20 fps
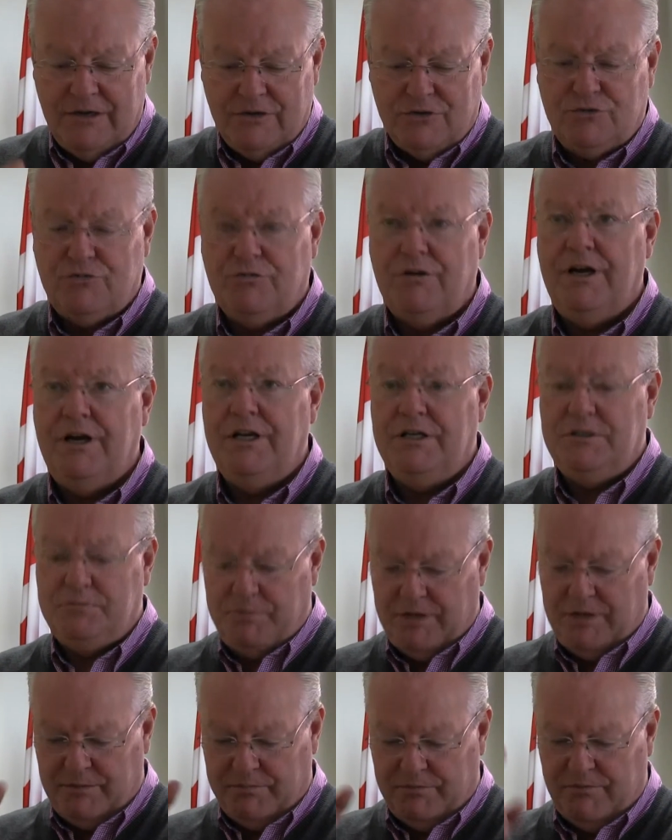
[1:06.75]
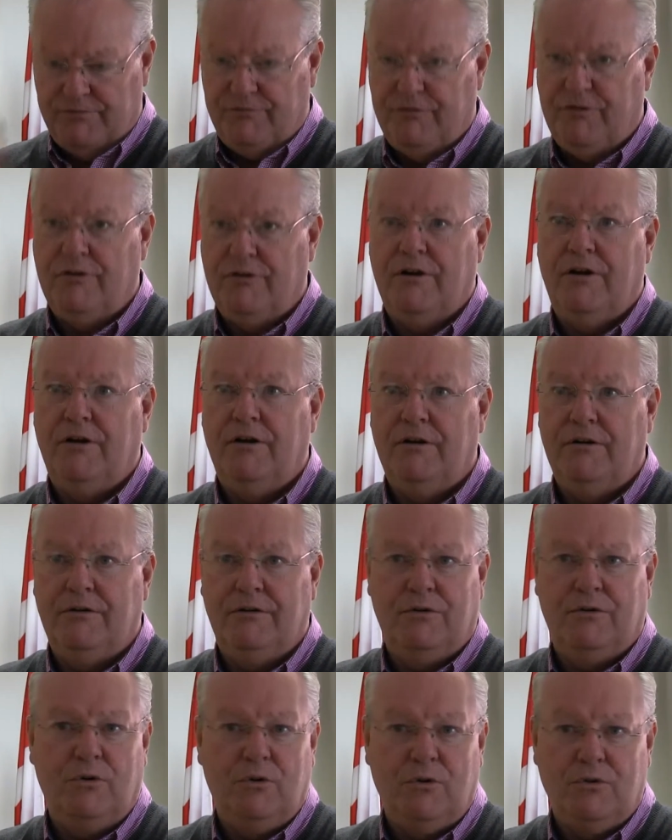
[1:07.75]
tradespeople, for
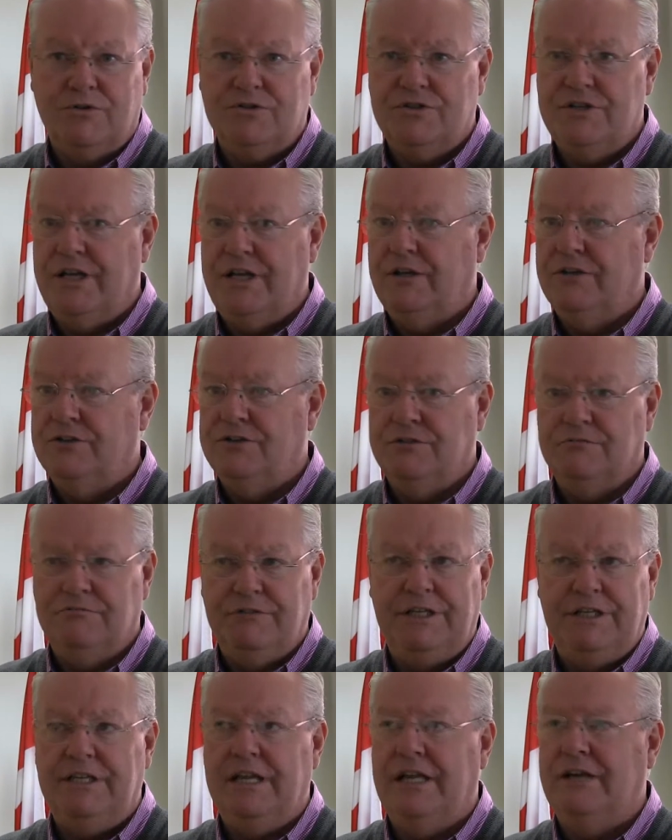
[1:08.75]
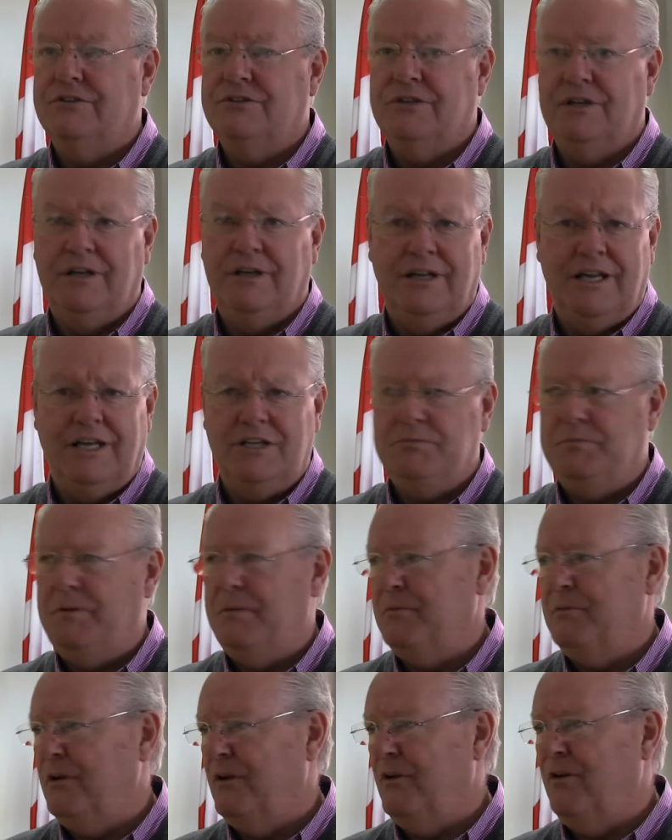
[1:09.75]
our wholesalers and retailers and lunch
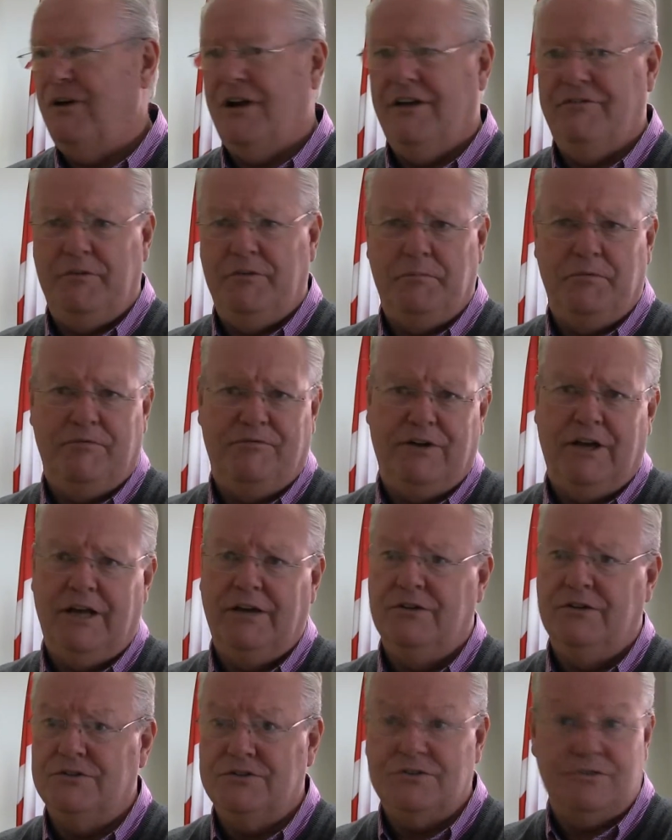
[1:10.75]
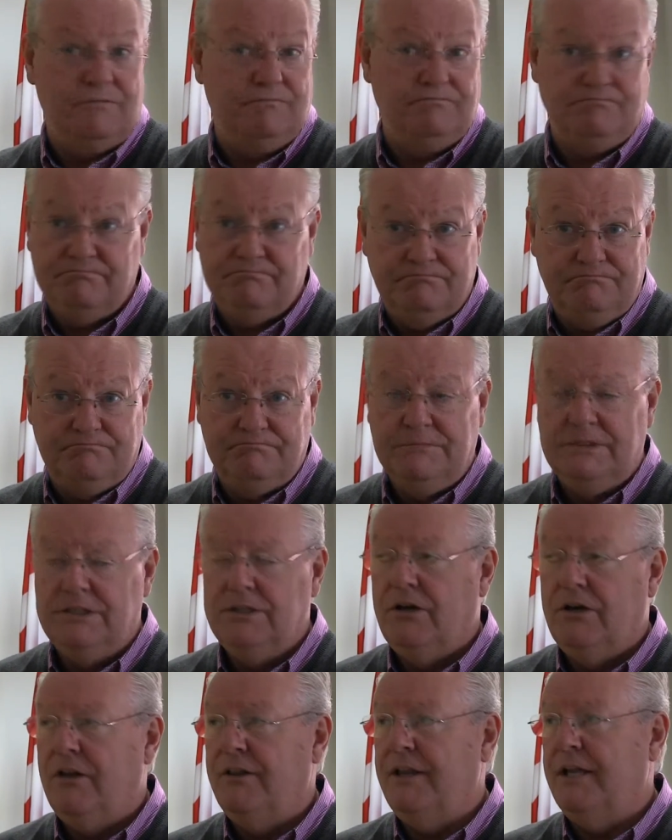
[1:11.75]
people and coffee providers,
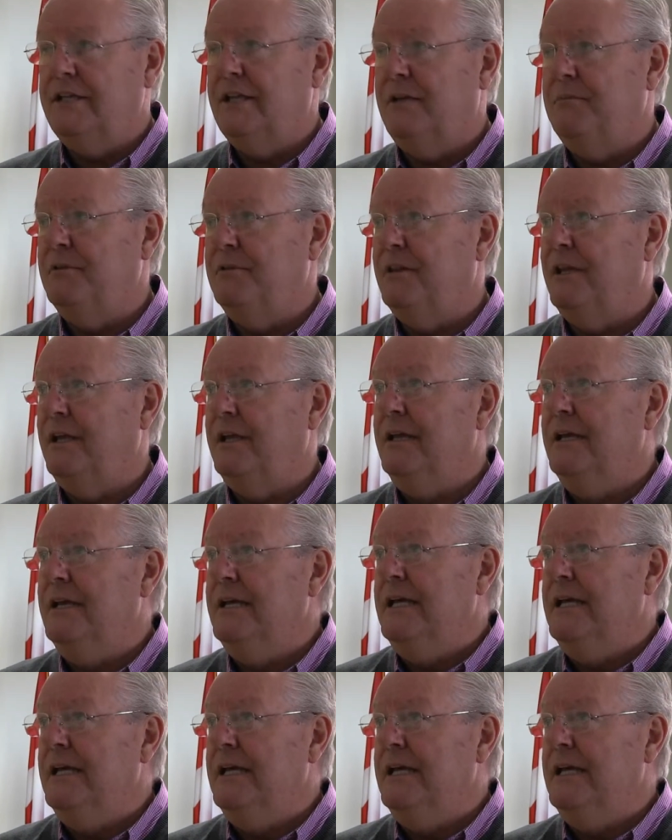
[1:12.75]
all that type of thing.